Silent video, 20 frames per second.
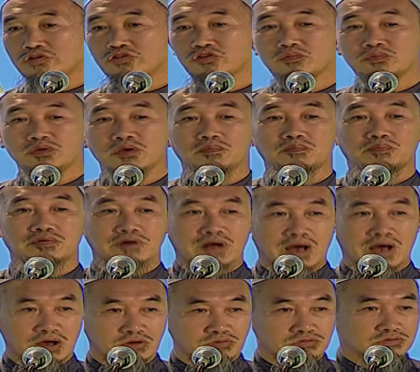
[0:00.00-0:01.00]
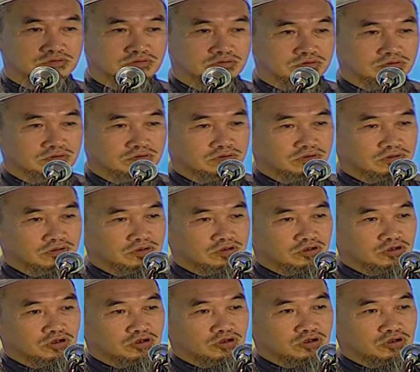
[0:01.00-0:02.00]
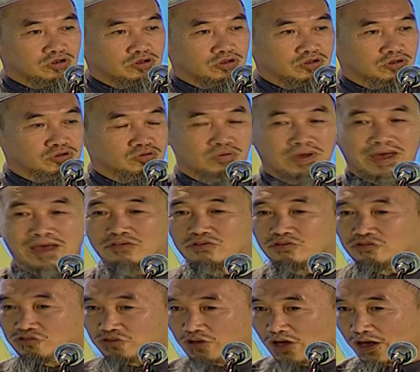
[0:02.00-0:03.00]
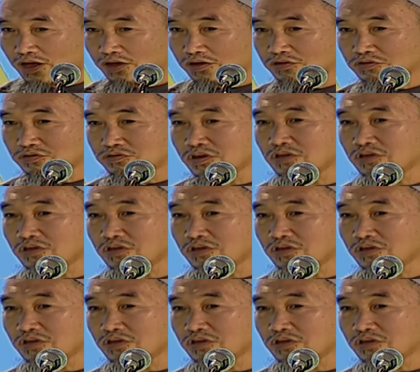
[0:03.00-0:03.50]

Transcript: should be proud to exercise the